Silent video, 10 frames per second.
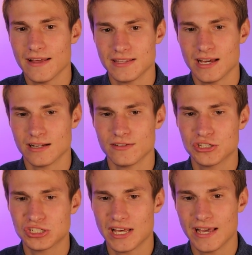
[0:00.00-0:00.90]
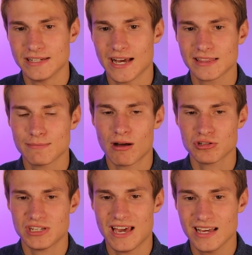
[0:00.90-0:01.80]
at the end of each day, not the
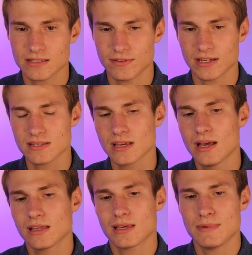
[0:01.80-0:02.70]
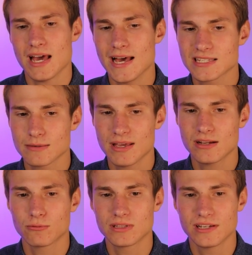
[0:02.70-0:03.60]
amount she has fixed, can be
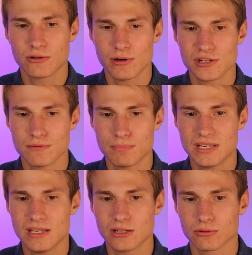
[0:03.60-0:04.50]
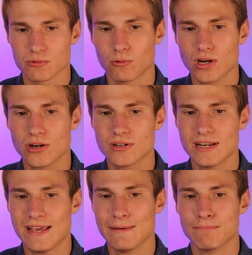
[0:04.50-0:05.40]
estimated with the equation P equals
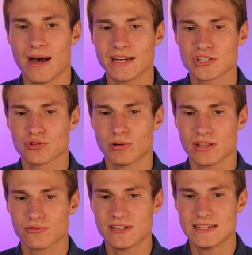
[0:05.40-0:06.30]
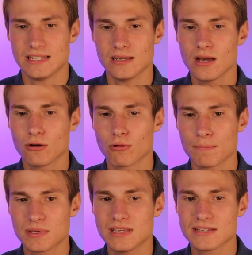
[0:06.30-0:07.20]
108 minus 23D,
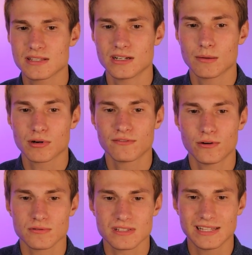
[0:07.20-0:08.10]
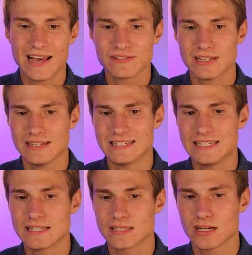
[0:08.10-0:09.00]
where P is the number of phones left and
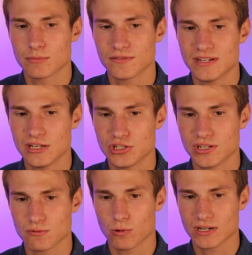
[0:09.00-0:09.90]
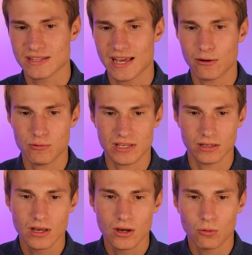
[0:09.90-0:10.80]
D is the number of days she has worked that
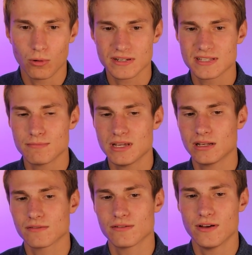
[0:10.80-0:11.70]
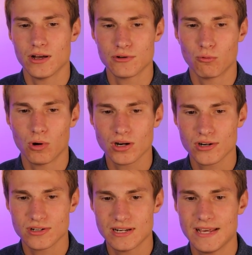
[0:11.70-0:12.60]
week. What is the meaning of the value
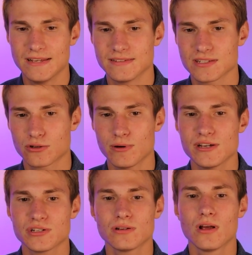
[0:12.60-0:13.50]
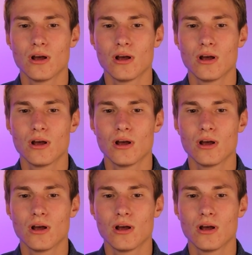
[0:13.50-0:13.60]
108 in this equation?